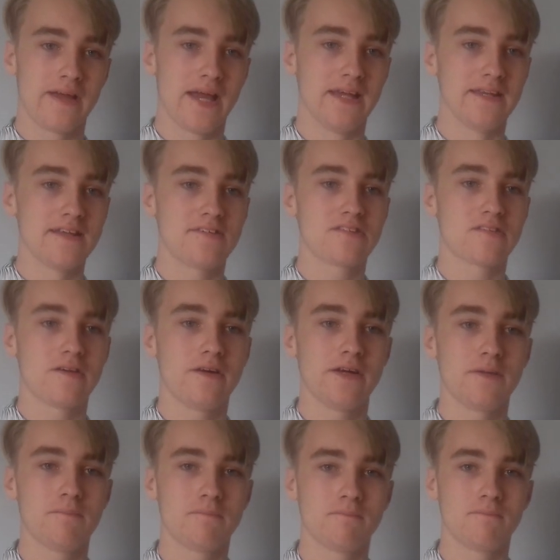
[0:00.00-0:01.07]
and this
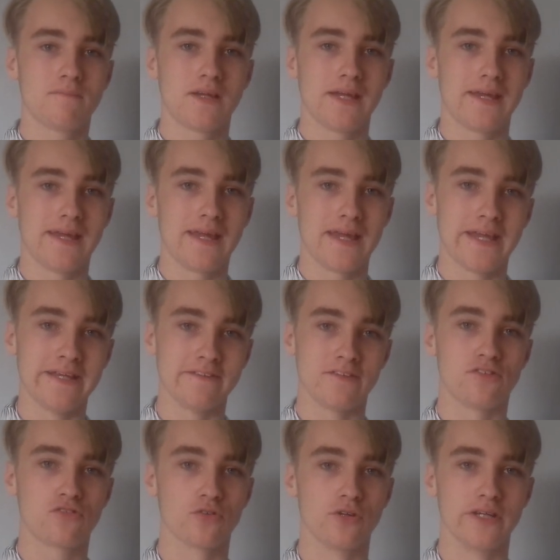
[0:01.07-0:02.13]
time it
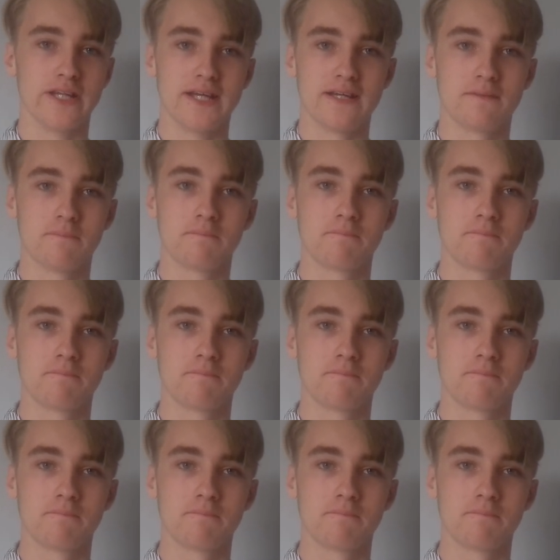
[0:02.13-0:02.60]
destroyed it.